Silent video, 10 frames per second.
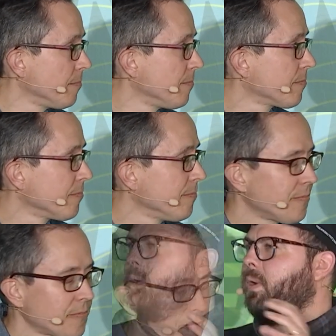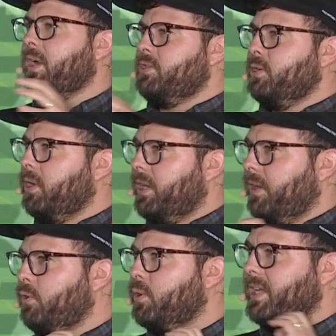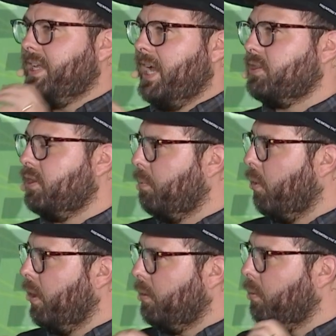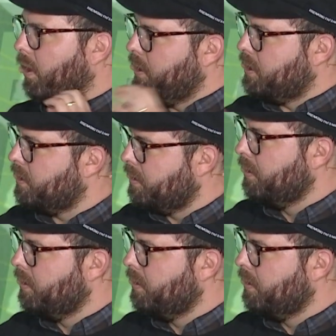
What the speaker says: Right. So you only want to do it if you can get to the point where it's